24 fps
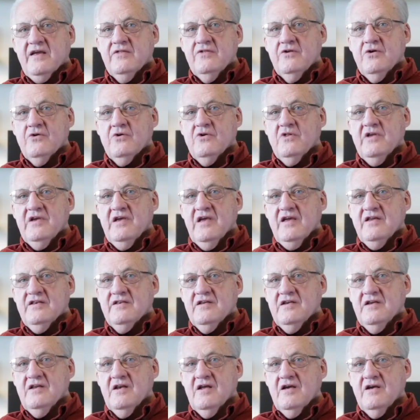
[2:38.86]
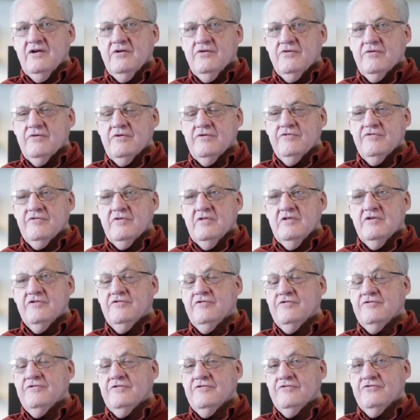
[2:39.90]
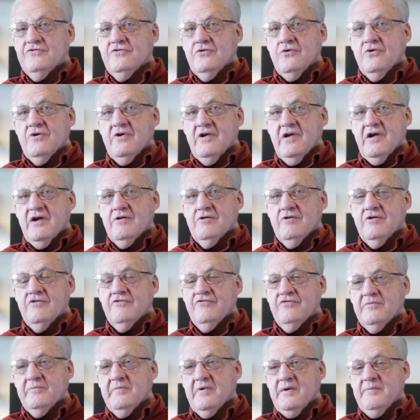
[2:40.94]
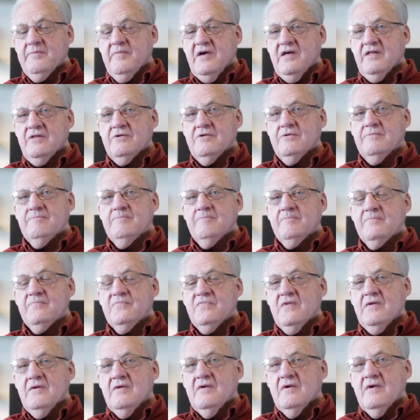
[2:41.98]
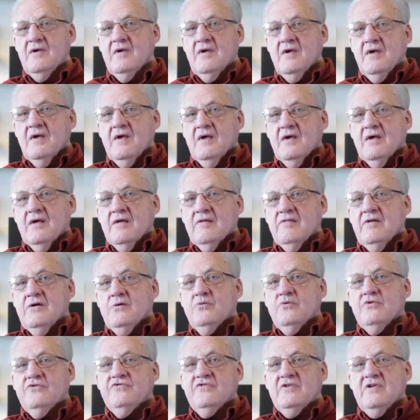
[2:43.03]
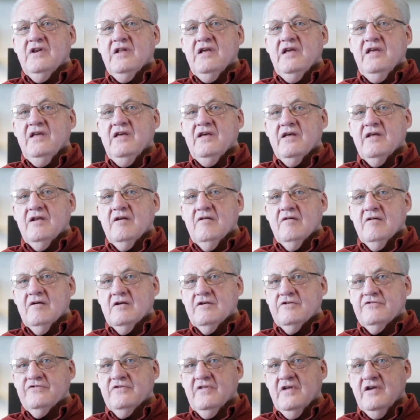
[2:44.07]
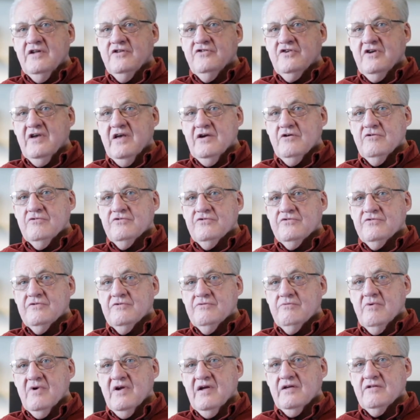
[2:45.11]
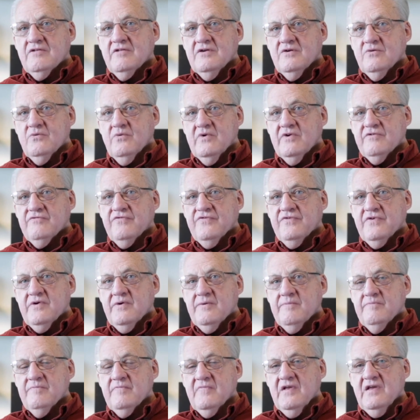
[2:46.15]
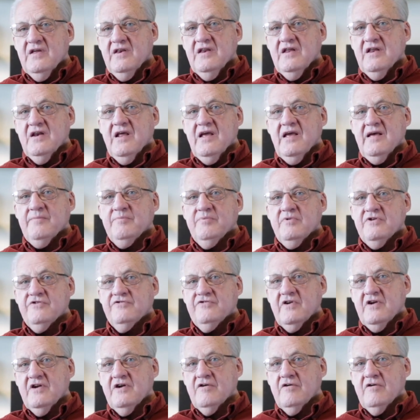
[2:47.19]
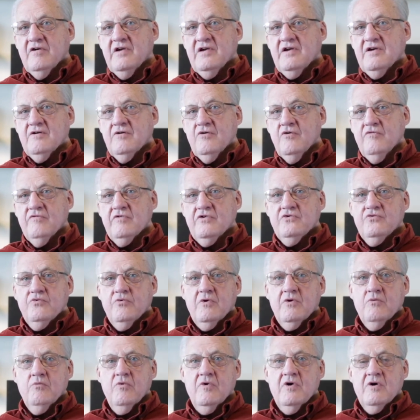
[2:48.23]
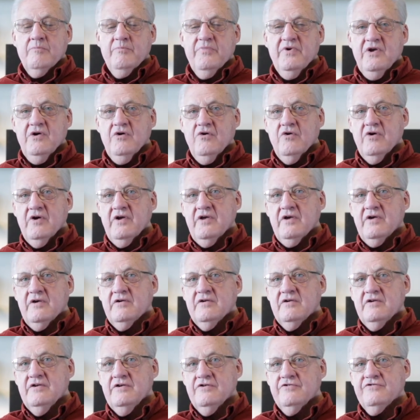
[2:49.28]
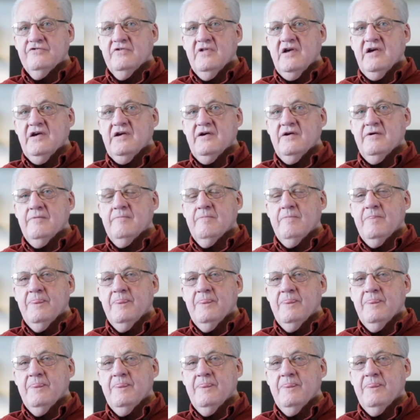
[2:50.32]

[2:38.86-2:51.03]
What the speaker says: in the early 1800s, and this is the story I heard from my mother. There was an inn on a stagecoach route that went from Indianapolis area over toward where Peoria is now.